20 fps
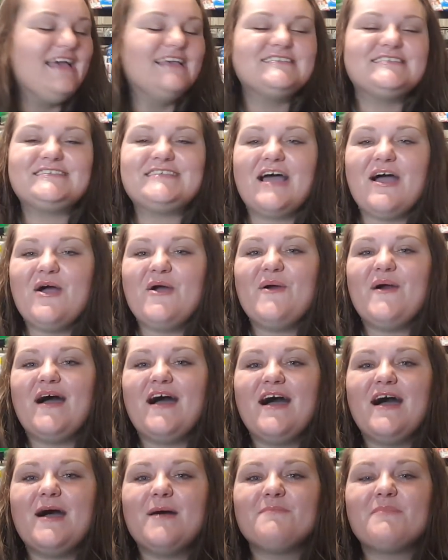so,
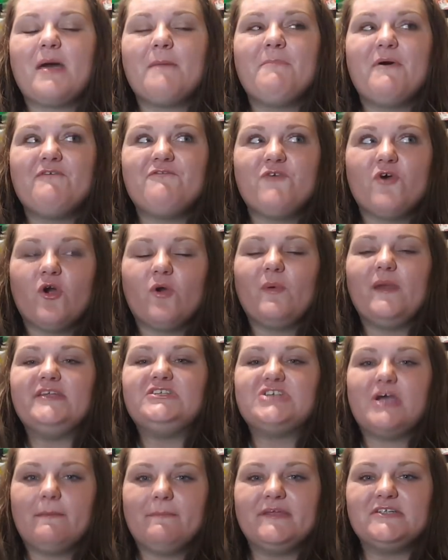um, before we
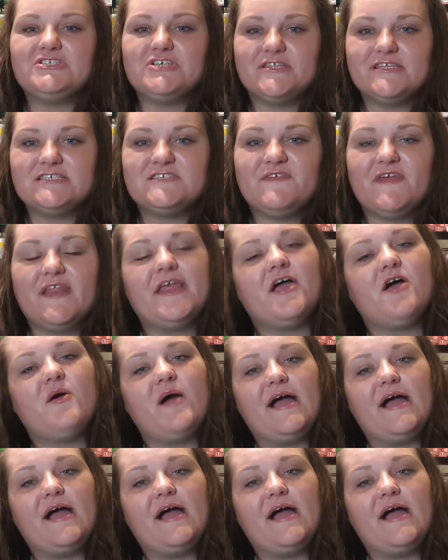jump into this video,